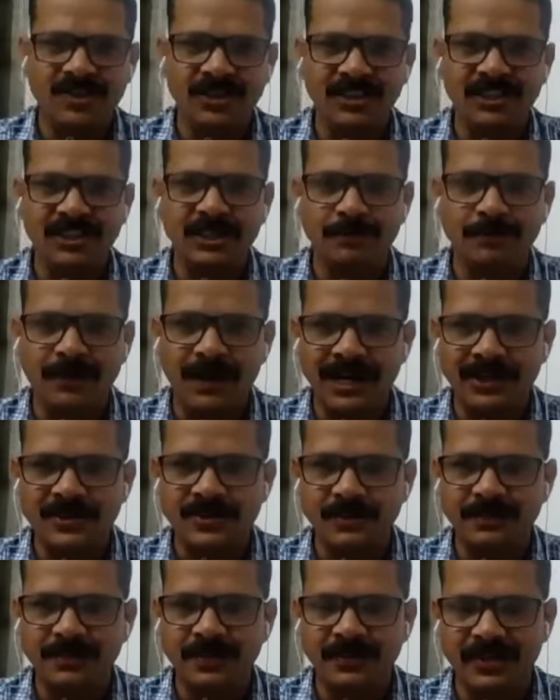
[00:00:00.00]
only the part
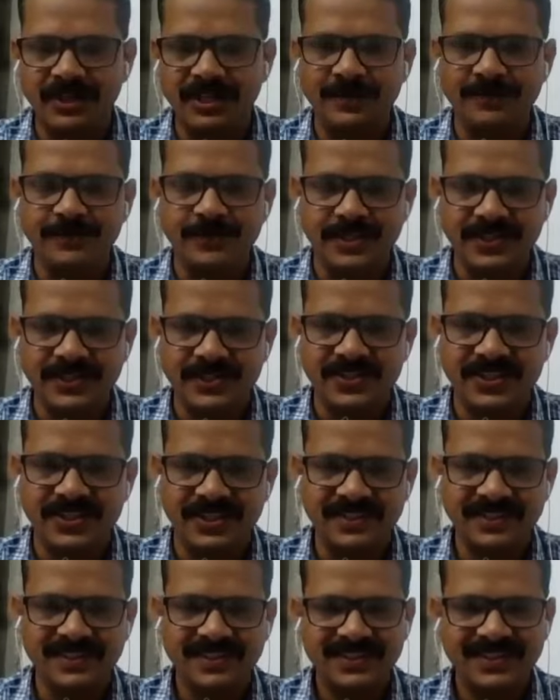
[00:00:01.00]
of our competition.
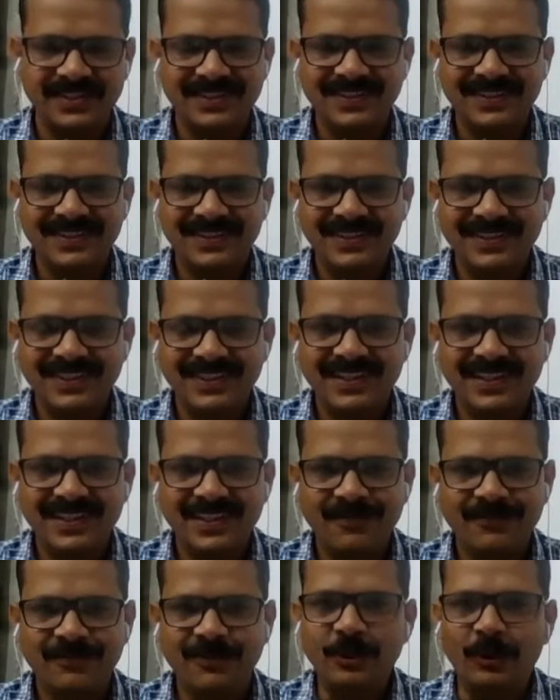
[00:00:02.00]

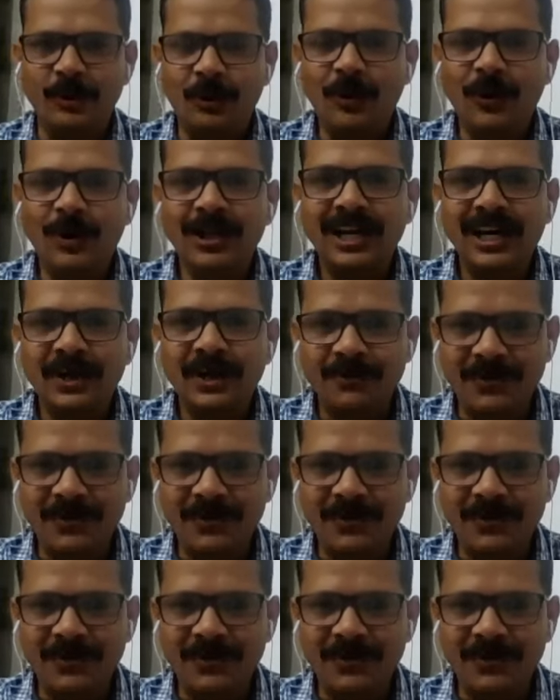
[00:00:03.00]
We all are